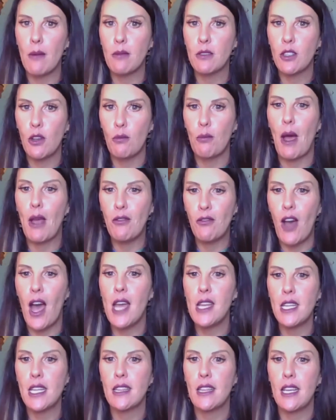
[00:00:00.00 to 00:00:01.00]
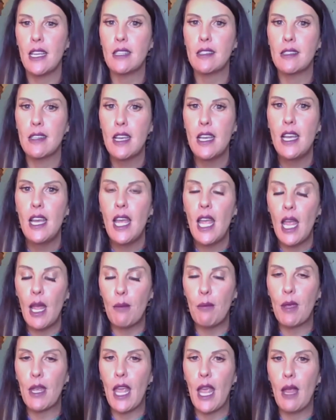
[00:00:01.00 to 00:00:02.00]
So by finding this, it
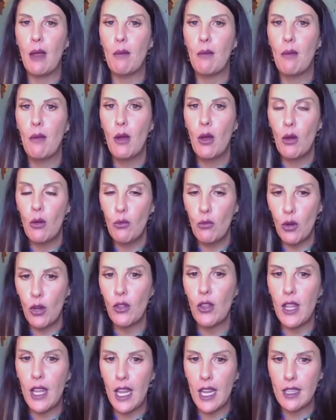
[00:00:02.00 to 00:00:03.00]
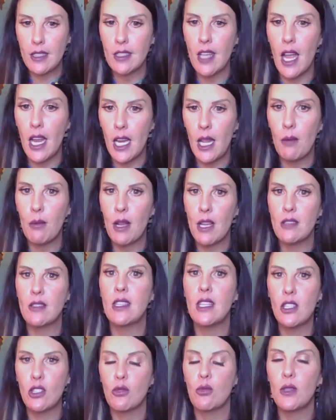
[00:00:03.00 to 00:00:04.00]
became really exciting because
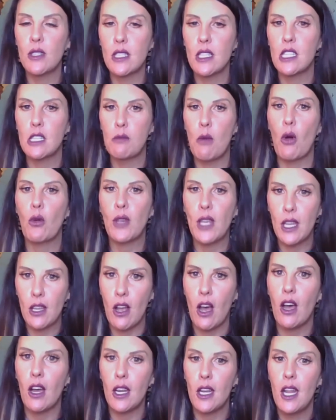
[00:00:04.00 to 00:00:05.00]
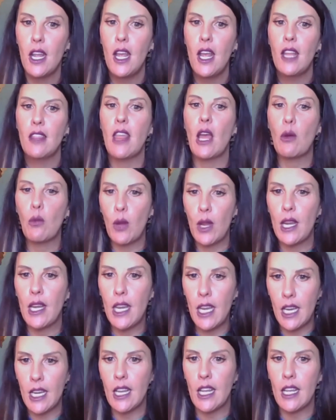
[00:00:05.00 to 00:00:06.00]
this was the smoking gun that we
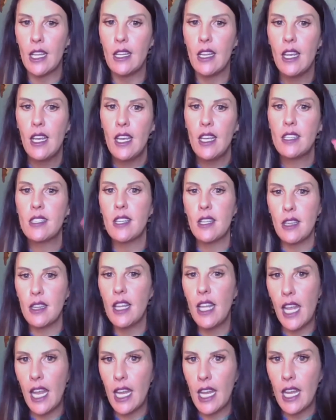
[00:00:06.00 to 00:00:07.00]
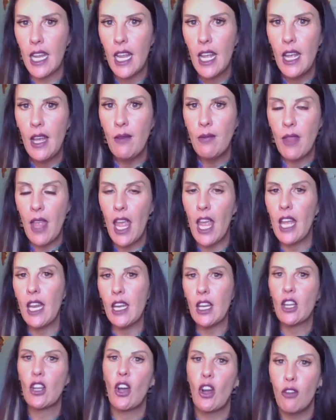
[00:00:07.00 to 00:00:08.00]
needed to link
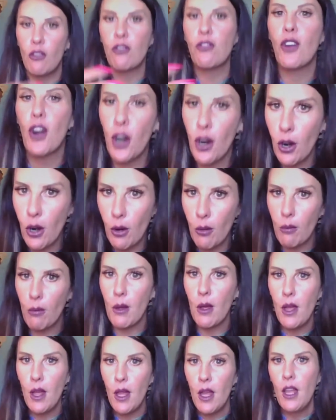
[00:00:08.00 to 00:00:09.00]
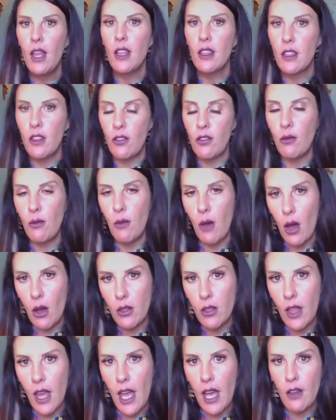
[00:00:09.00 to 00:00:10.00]
and confirm
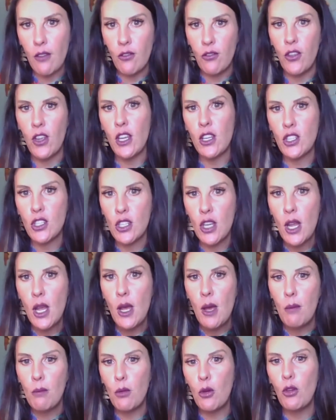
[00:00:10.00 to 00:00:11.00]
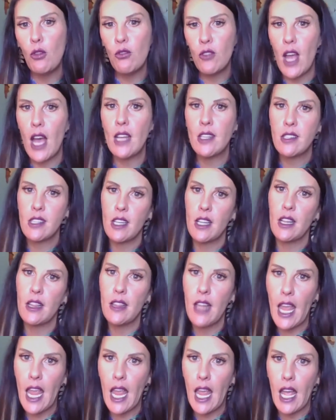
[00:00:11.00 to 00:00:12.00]
that fish moved onto
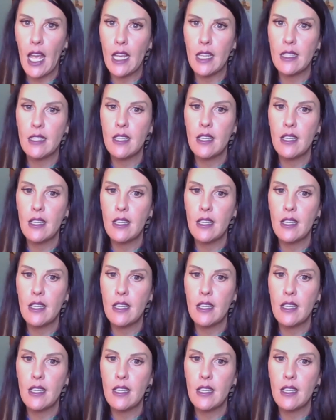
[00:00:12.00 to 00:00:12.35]
land